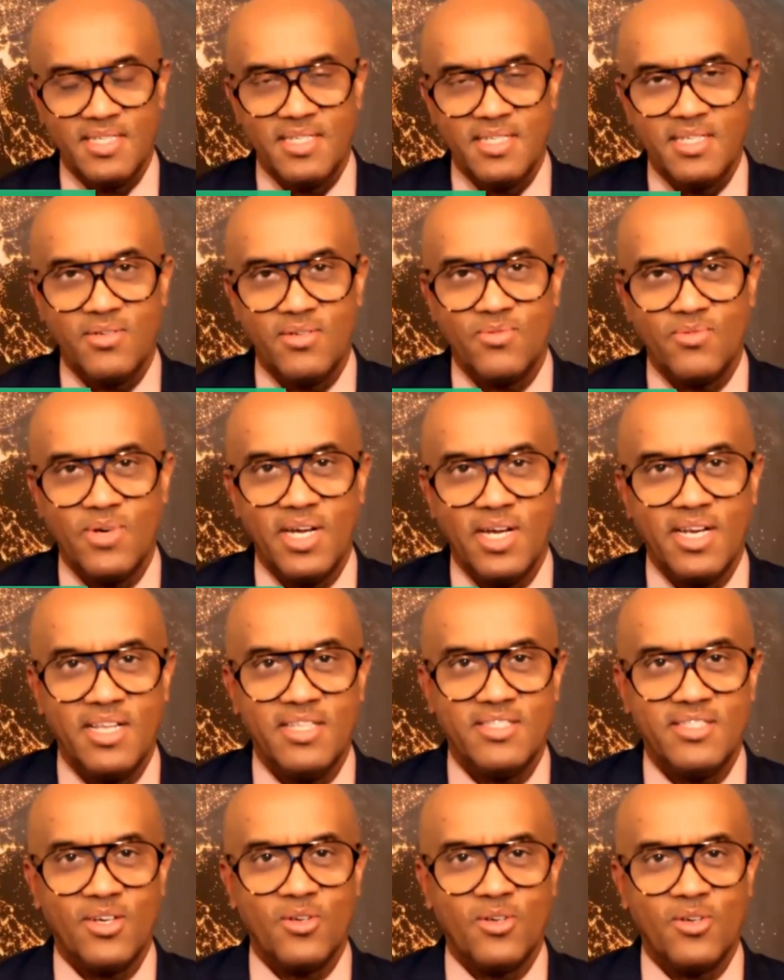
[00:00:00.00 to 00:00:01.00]
Right.
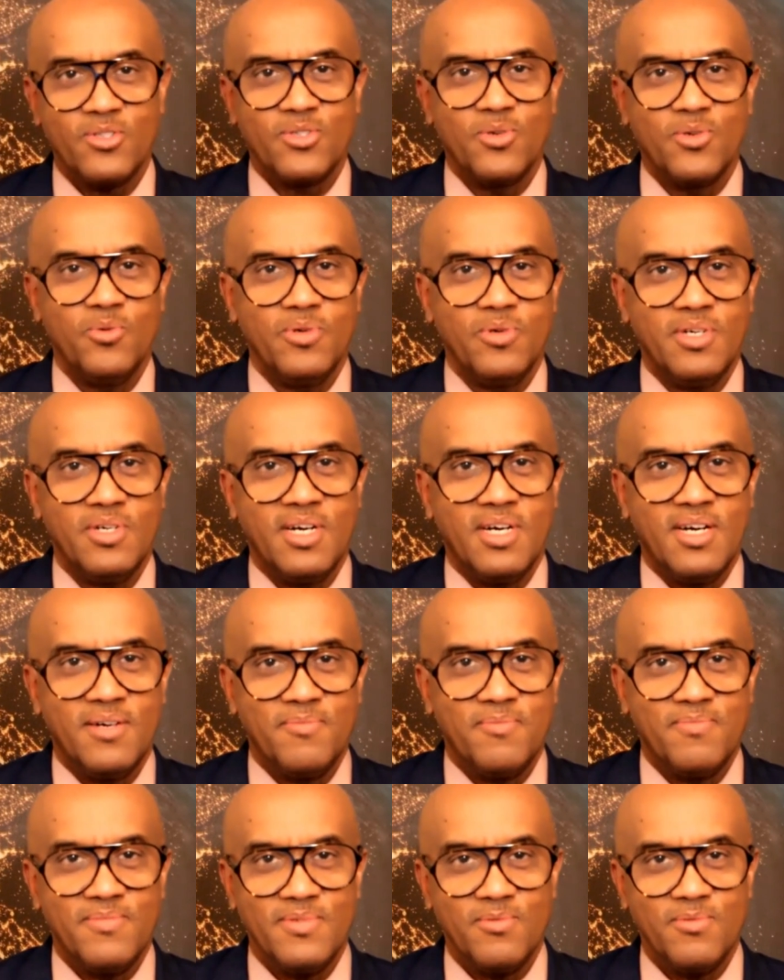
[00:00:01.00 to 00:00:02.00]
It's also
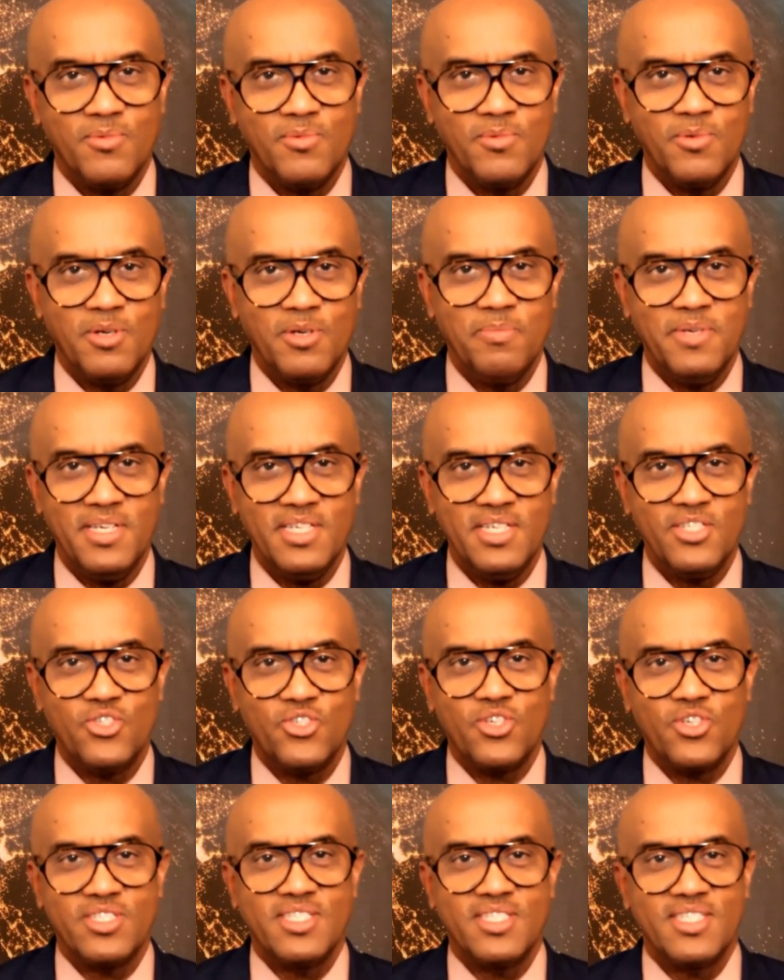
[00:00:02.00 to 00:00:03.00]
would be
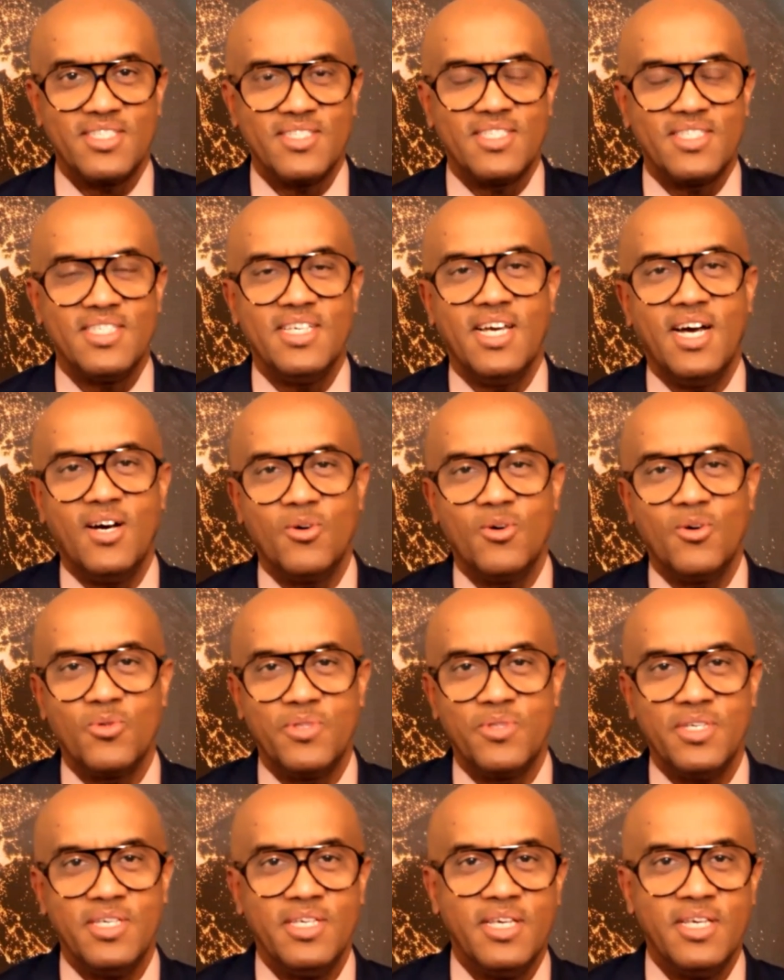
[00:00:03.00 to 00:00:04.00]
interesting to see how
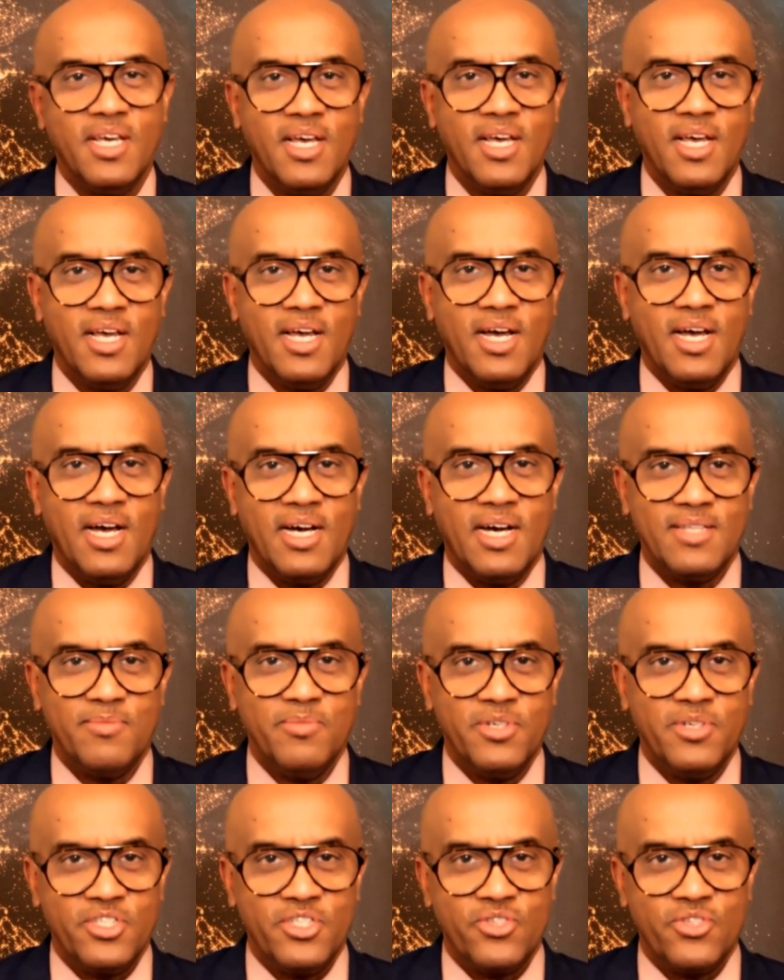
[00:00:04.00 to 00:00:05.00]
the
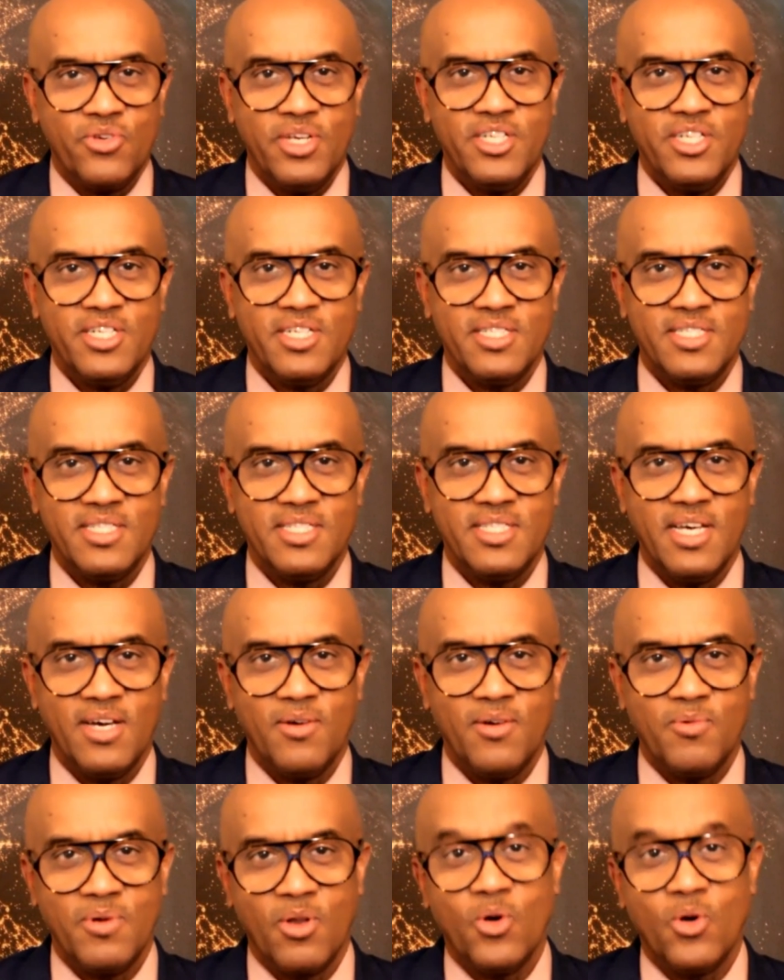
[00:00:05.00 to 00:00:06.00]
administrations that
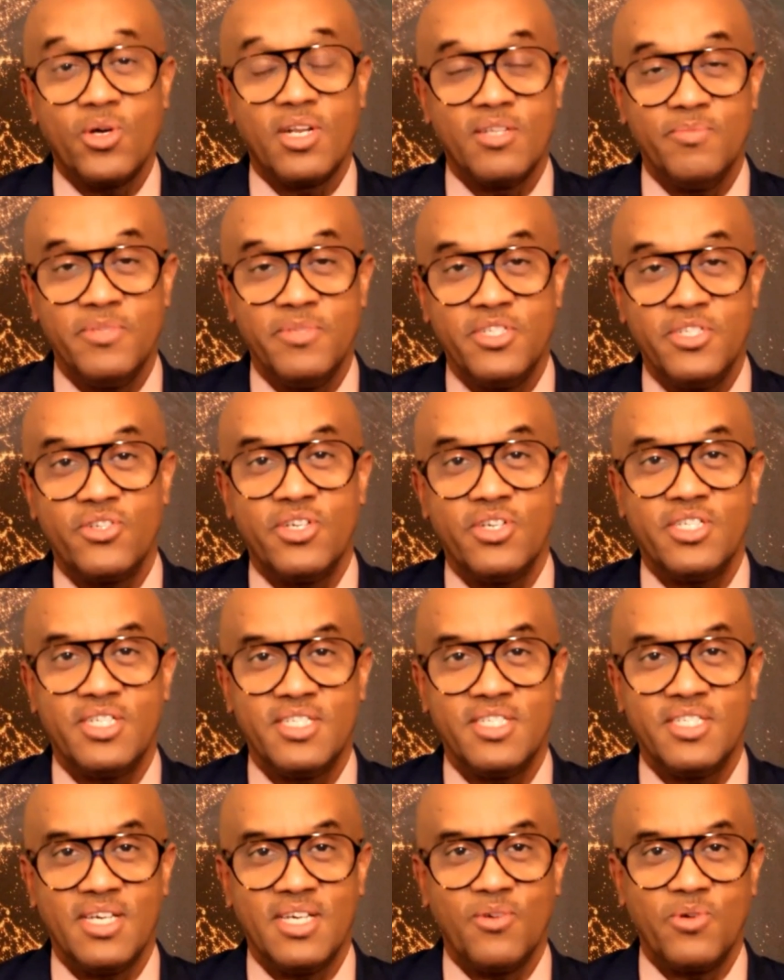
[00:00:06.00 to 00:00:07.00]
were local
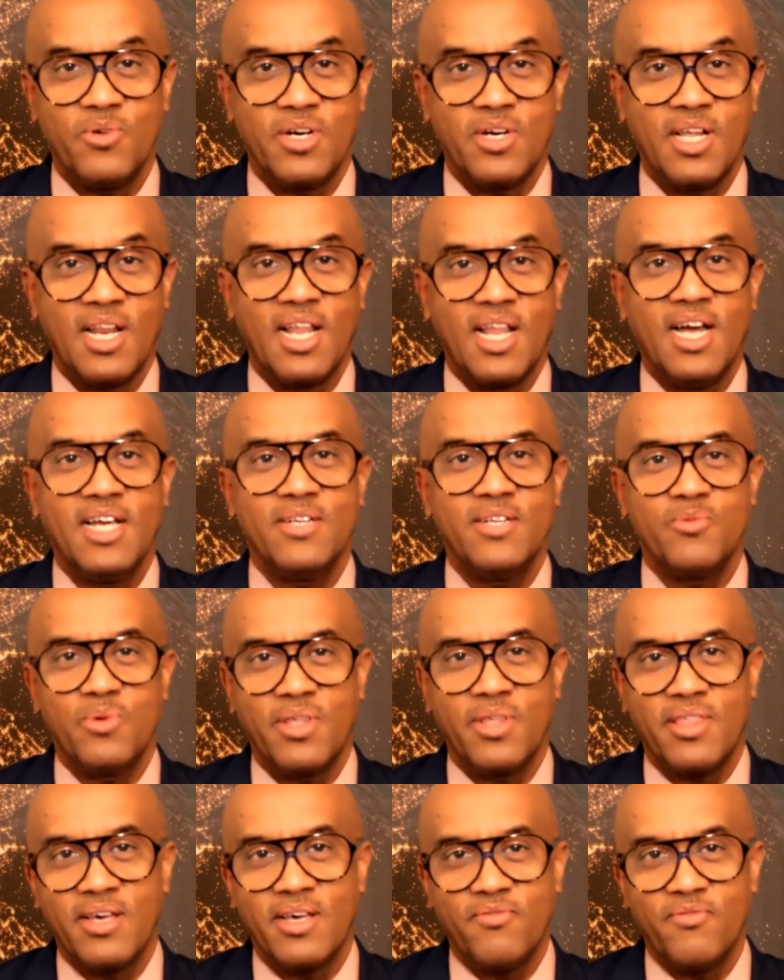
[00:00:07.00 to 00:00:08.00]
administrations that were aligned
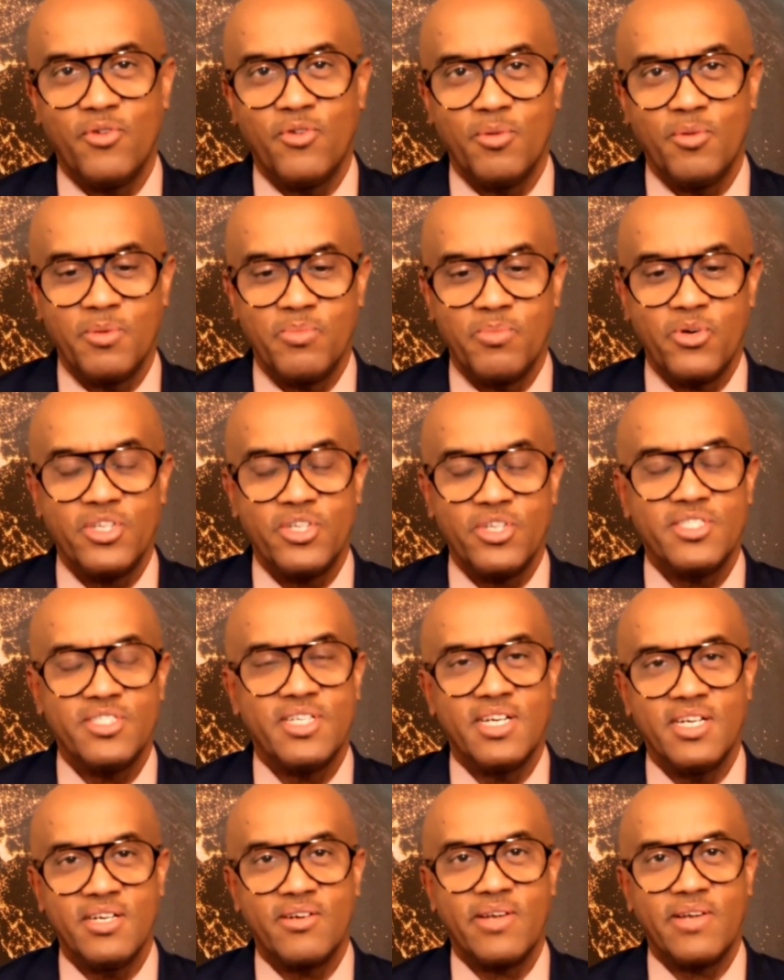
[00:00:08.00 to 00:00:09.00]
with former
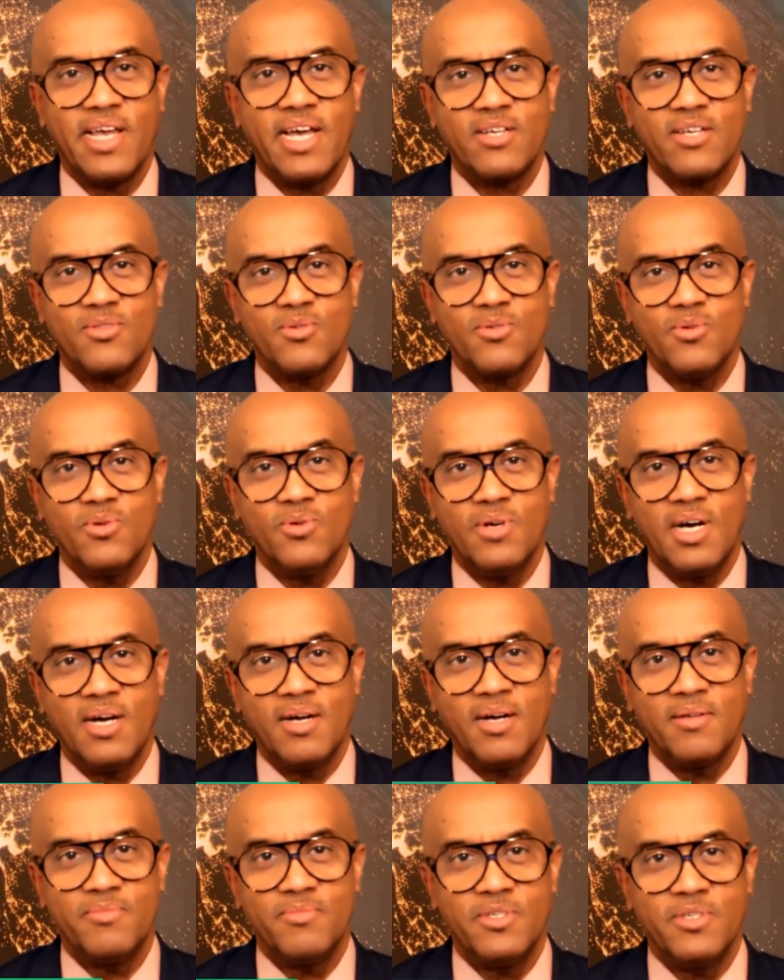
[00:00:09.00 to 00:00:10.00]
president react to
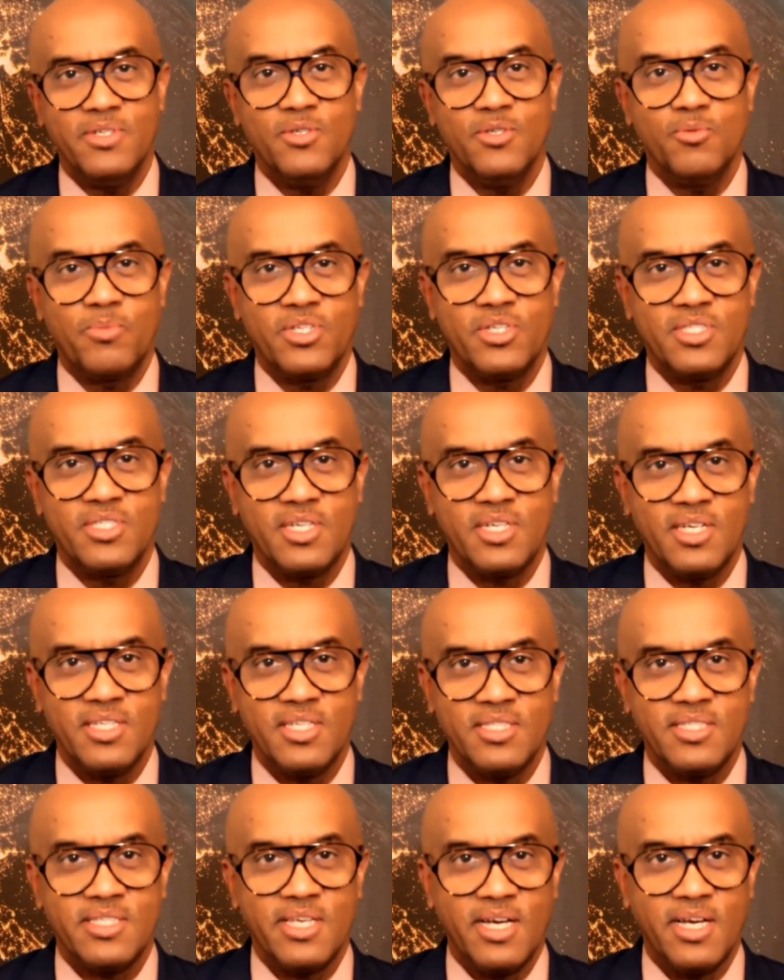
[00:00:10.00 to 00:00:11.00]
the new
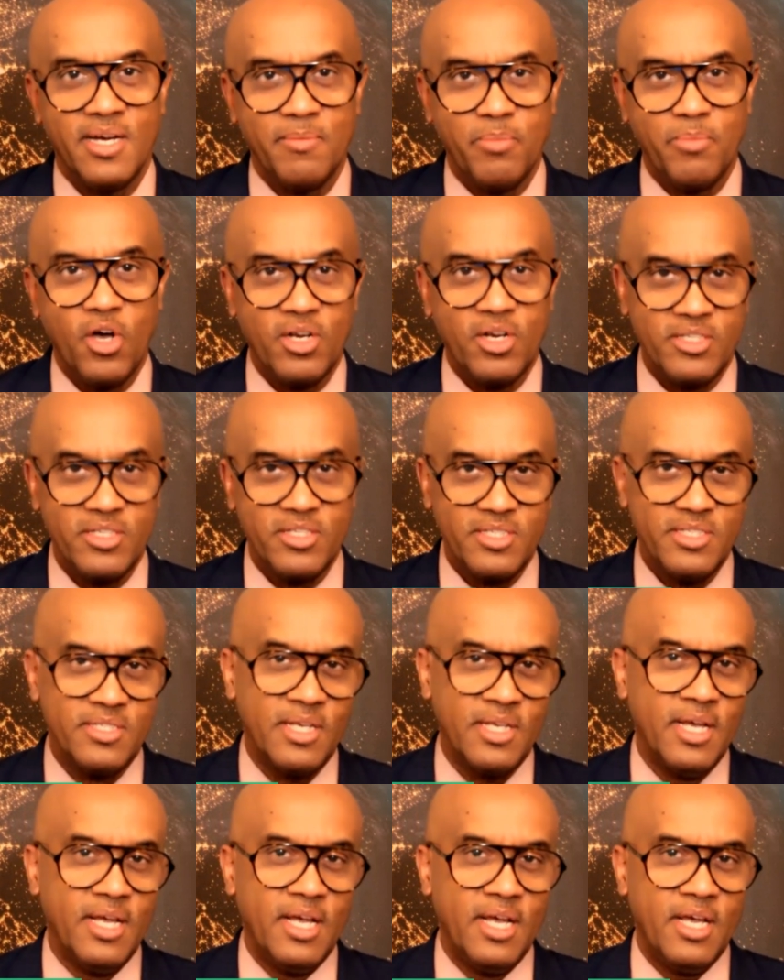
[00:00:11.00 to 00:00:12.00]
president's policies.
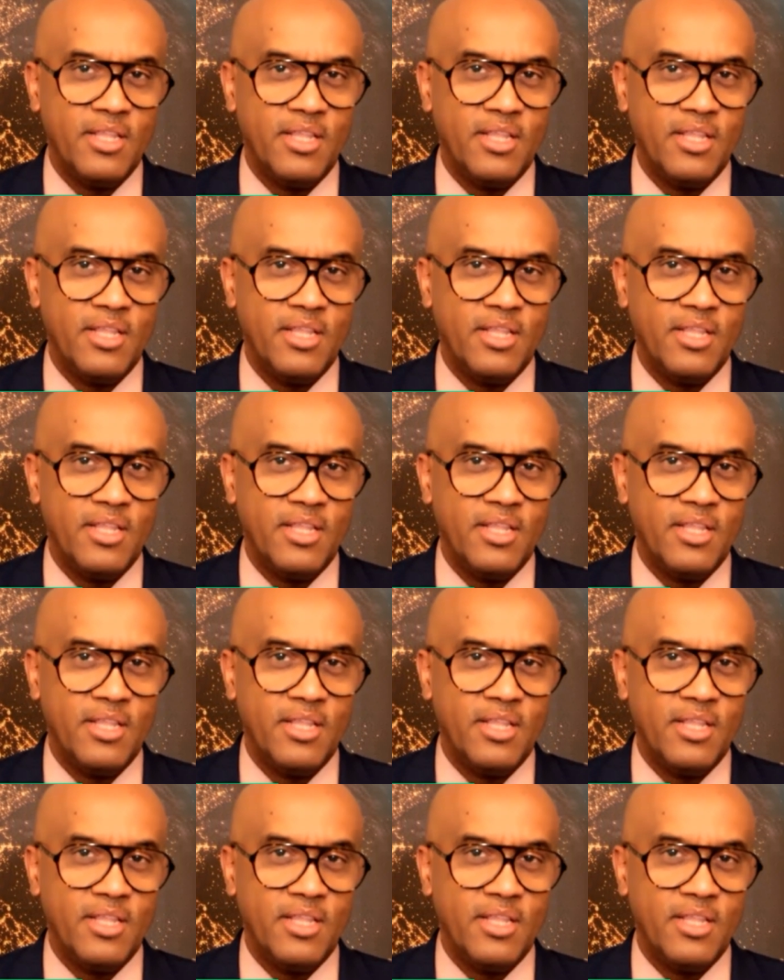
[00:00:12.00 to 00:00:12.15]
There's